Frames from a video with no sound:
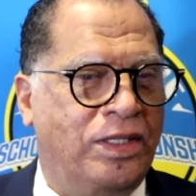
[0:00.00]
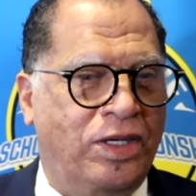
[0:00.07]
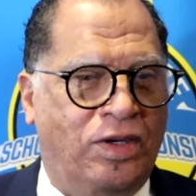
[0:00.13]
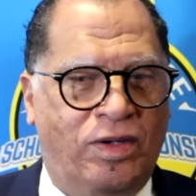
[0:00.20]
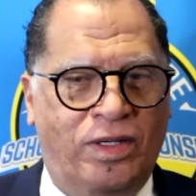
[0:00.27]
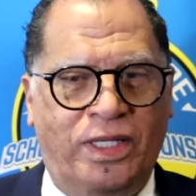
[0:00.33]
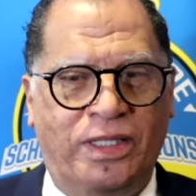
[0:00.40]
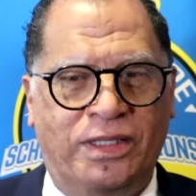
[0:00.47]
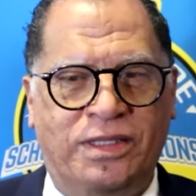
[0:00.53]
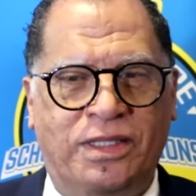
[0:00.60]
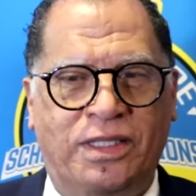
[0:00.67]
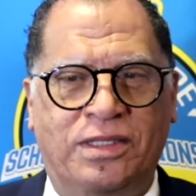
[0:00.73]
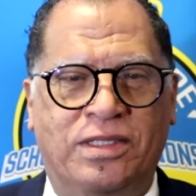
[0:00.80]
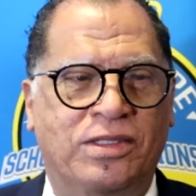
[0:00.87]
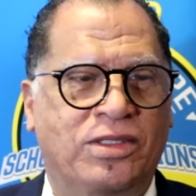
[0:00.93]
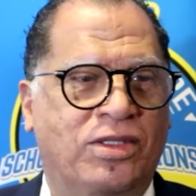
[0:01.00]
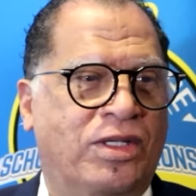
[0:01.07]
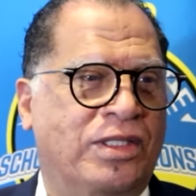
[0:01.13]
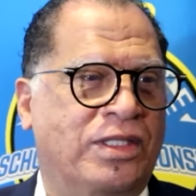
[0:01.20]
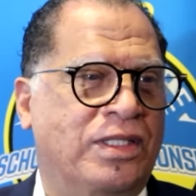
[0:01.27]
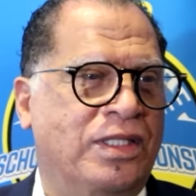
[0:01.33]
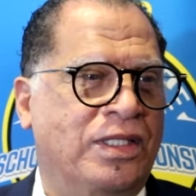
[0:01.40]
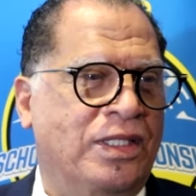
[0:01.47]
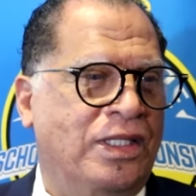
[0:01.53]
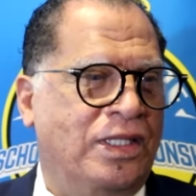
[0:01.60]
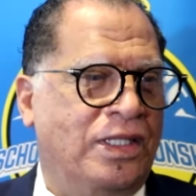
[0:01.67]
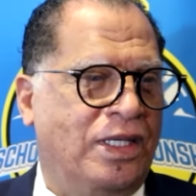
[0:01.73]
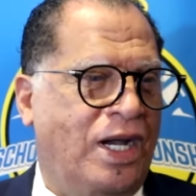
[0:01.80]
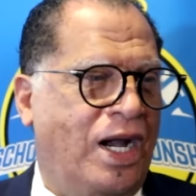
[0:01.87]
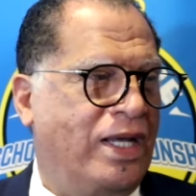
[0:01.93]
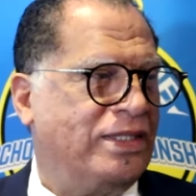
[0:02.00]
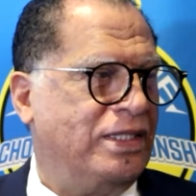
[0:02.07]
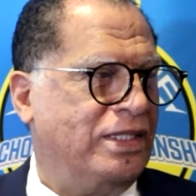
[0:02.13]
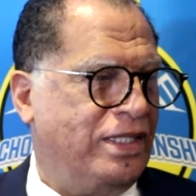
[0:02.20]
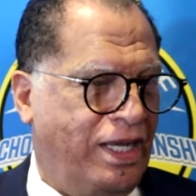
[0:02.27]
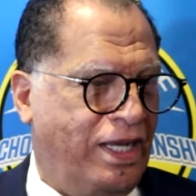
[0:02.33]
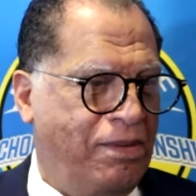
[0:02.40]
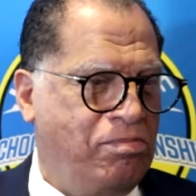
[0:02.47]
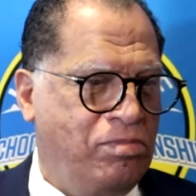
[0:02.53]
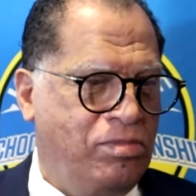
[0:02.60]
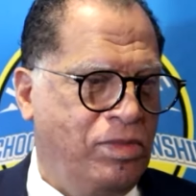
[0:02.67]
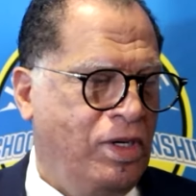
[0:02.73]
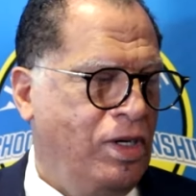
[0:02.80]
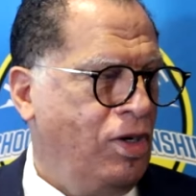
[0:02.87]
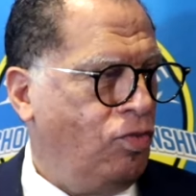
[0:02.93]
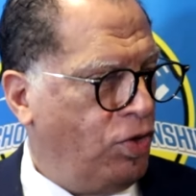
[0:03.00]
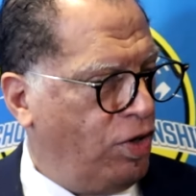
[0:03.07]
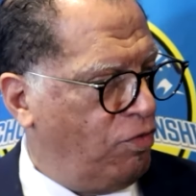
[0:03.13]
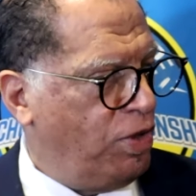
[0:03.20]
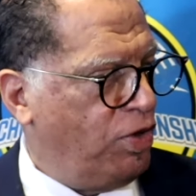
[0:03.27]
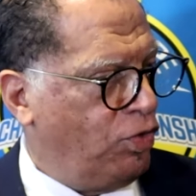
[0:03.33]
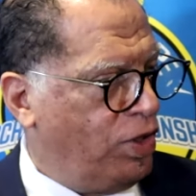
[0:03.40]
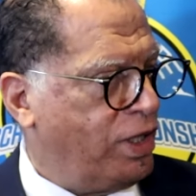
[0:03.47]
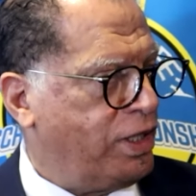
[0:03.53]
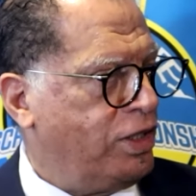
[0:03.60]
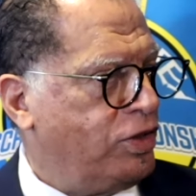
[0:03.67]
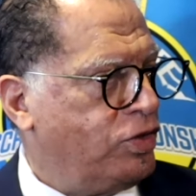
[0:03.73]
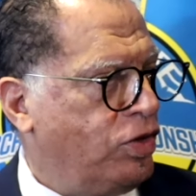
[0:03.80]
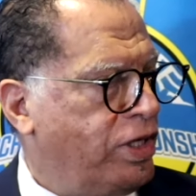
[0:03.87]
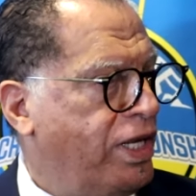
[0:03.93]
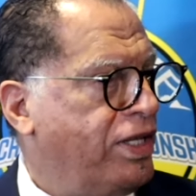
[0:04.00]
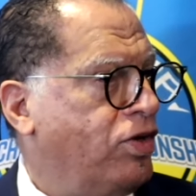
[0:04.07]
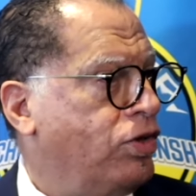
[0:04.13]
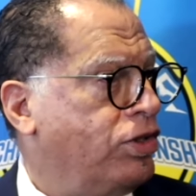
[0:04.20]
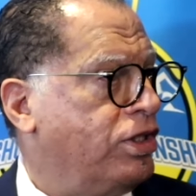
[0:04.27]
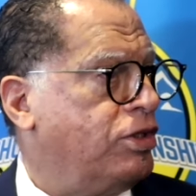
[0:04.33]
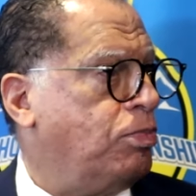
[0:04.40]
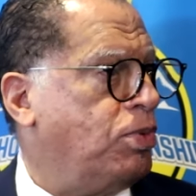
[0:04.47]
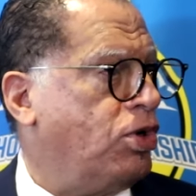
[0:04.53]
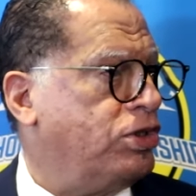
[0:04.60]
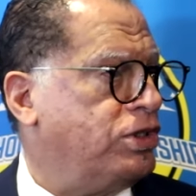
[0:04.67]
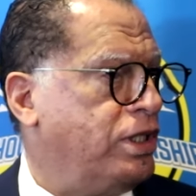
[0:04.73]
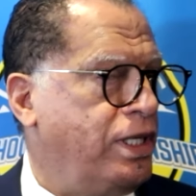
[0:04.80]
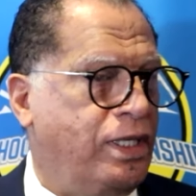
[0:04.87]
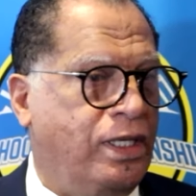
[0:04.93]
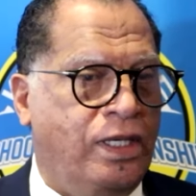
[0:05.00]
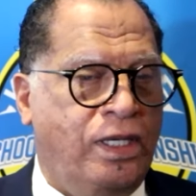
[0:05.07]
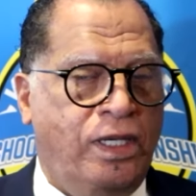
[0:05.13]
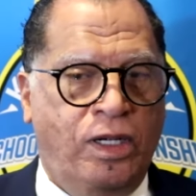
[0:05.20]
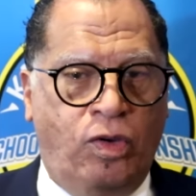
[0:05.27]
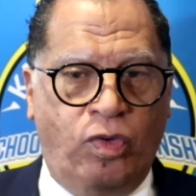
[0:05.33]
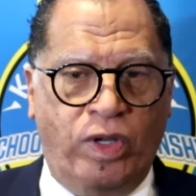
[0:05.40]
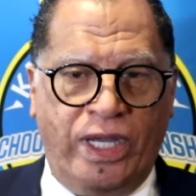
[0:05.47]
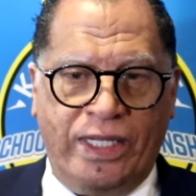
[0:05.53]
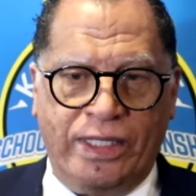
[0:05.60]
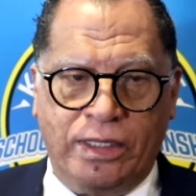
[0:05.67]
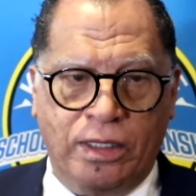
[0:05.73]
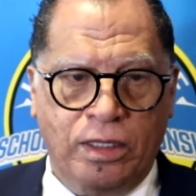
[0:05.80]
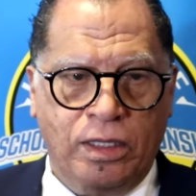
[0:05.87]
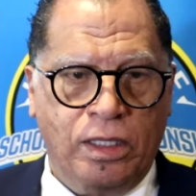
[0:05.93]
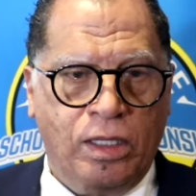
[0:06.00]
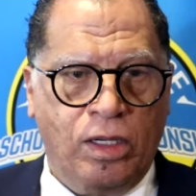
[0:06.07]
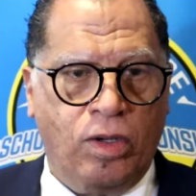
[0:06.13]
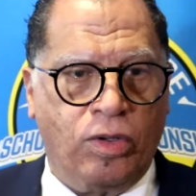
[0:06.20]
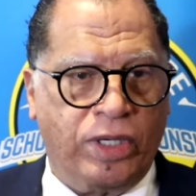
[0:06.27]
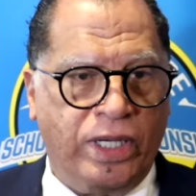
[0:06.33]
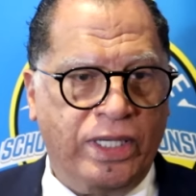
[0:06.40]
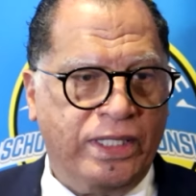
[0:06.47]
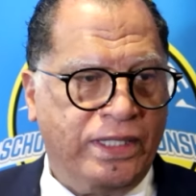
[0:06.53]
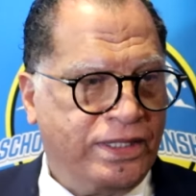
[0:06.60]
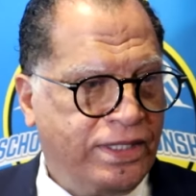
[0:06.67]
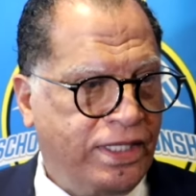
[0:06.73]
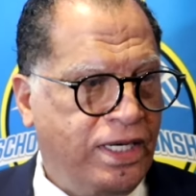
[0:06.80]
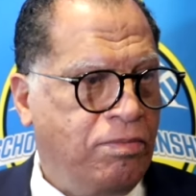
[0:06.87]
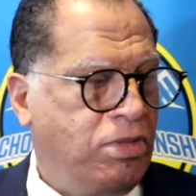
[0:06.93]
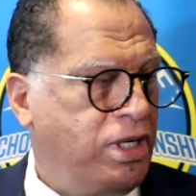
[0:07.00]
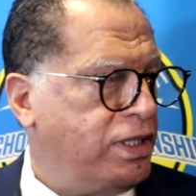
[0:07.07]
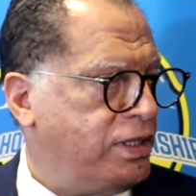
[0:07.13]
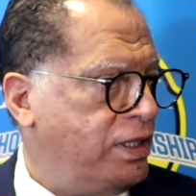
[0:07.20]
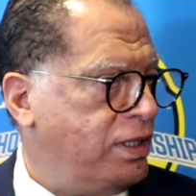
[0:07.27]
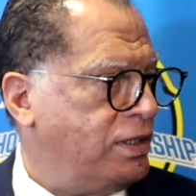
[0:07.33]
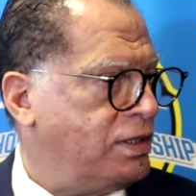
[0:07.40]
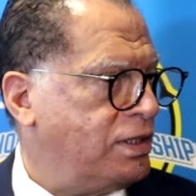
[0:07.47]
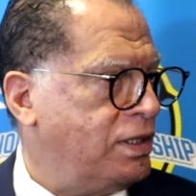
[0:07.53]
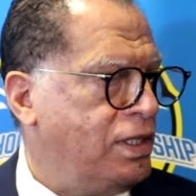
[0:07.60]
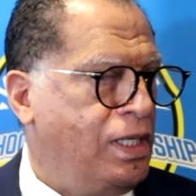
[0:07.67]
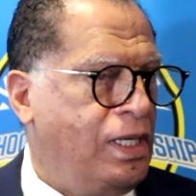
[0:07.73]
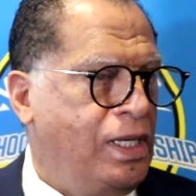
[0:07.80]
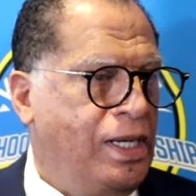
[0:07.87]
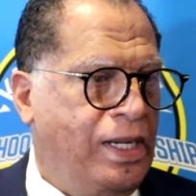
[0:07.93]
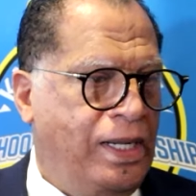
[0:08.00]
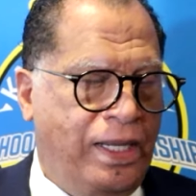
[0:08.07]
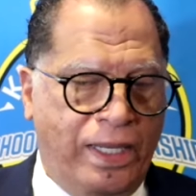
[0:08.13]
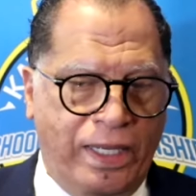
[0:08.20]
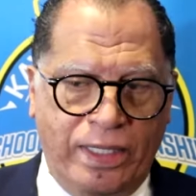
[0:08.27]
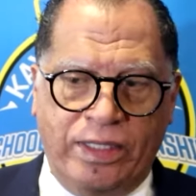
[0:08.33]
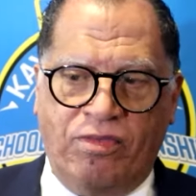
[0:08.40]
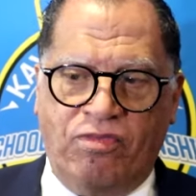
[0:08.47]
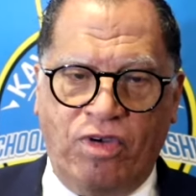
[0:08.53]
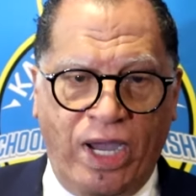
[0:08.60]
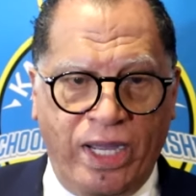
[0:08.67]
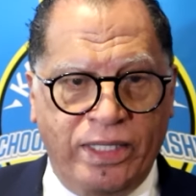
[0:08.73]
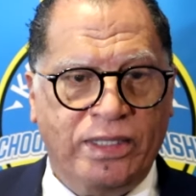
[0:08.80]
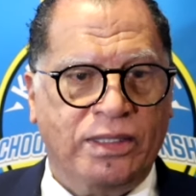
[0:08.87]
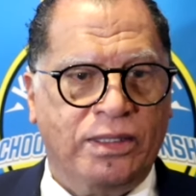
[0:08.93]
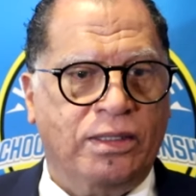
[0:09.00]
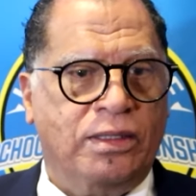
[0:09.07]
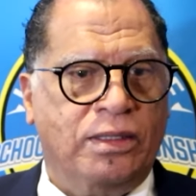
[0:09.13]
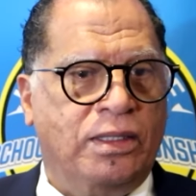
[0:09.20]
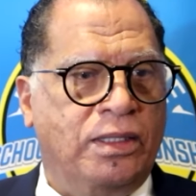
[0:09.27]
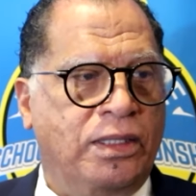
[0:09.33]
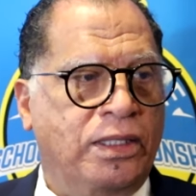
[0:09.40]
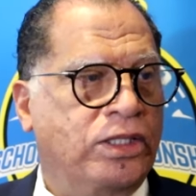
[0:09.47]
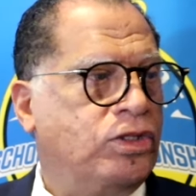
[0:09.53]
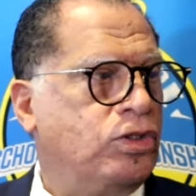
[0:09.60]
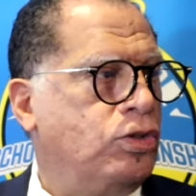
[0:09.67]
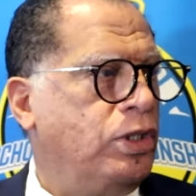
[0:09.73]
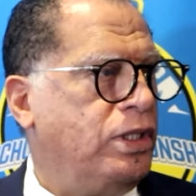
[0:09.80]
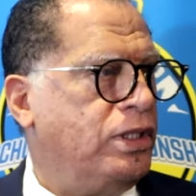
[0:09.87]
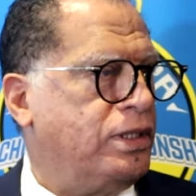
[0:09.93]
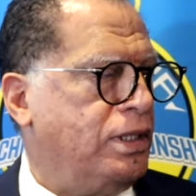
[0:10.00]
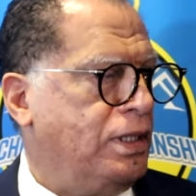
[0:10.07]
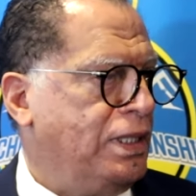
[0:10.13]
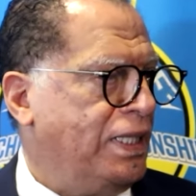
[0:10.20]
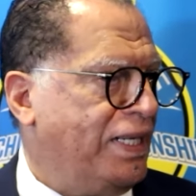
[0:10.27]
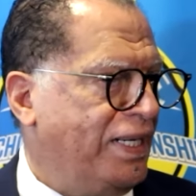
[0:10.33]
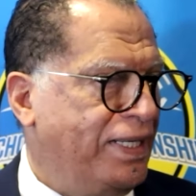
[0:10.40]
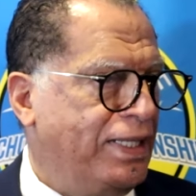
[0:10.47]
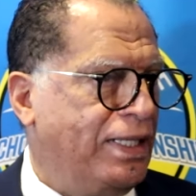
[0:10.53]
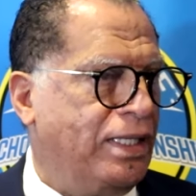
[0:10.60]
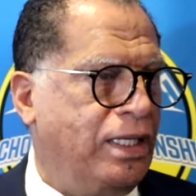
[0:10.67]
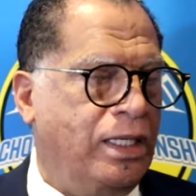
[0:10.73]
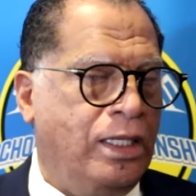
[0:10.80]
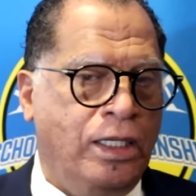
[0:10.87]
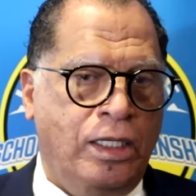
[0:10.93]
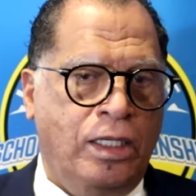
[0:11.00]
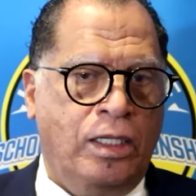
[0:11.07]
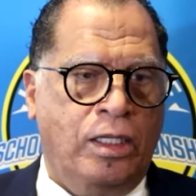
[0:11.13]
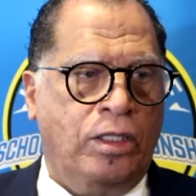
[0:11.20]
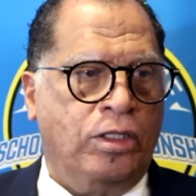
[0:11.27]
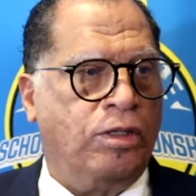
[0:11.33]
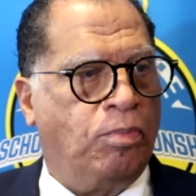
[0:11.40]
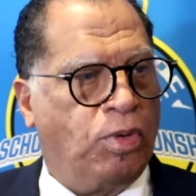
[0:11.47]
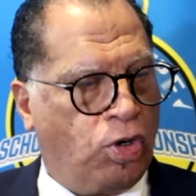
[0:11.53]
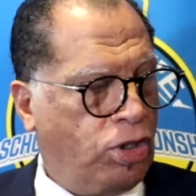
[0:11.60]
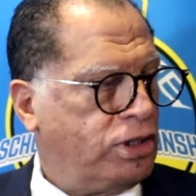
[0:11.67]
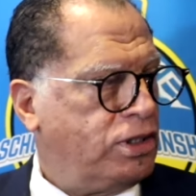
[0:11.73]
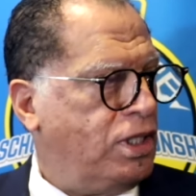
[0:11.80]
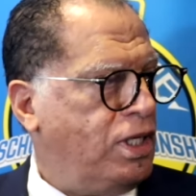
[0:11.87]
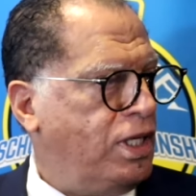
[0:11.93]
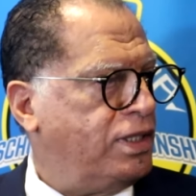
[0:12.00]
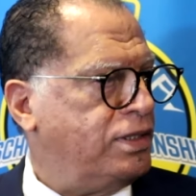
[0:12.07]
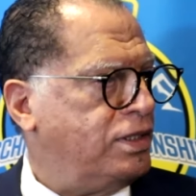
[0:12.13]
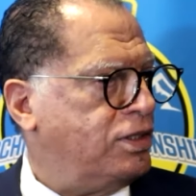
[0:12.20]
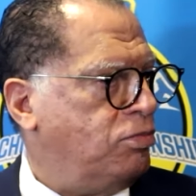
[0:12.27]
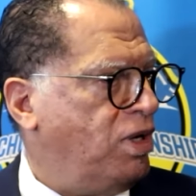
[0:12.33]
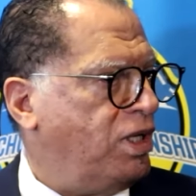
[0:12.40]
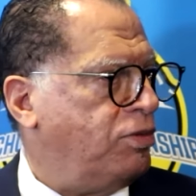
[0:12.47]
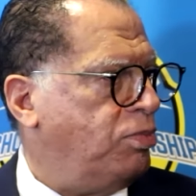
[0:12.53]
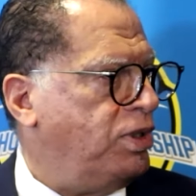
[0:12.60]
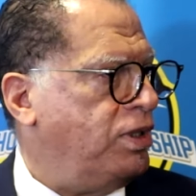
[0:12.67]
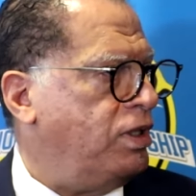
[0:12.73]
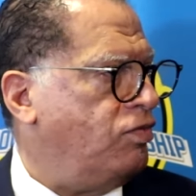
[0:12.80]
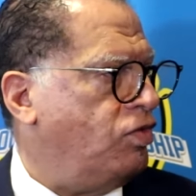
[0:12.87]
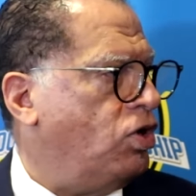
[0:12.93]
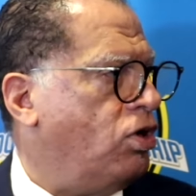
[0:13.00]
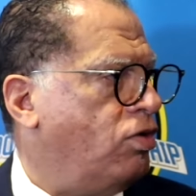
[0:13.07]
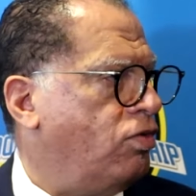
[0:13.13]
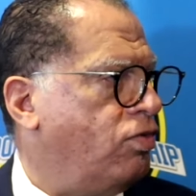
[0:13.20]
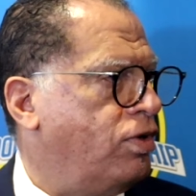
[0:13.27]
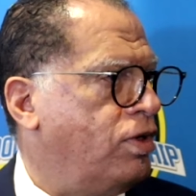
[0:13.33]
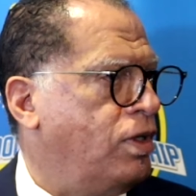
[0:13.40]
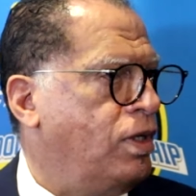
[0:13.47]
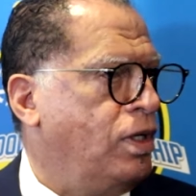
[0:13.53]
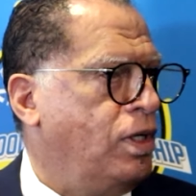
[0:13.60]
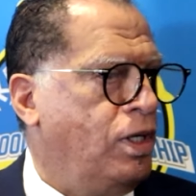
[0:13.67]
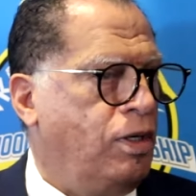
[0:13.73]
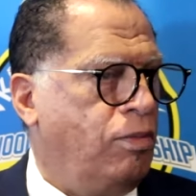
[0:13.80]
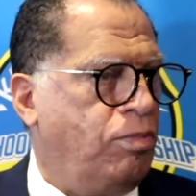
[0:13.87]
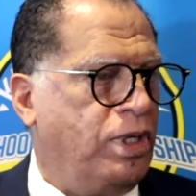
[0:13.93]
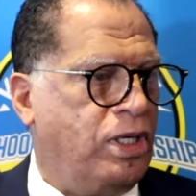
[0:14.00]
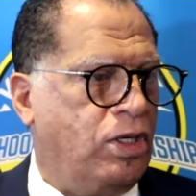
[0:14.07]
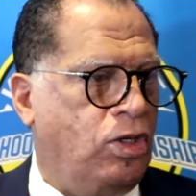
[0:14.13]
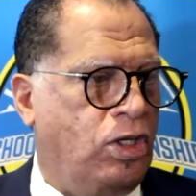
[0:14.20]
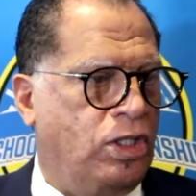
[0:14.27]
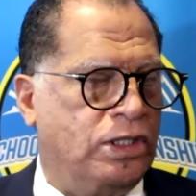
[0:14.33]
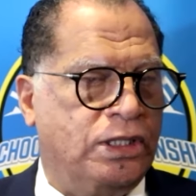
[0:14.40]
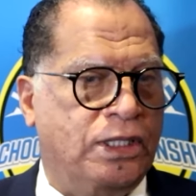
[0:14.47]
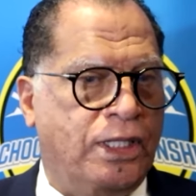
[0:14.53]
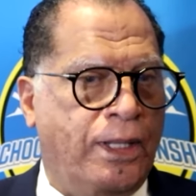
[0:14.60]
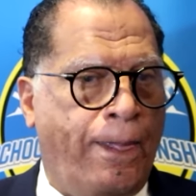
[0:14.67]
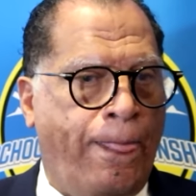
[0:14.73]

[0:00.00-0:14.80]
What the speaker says: No, it's not us and them. We've been working together on this project. We had already 3 meetings, and the final issue is clearly the broadcasters must be involved, because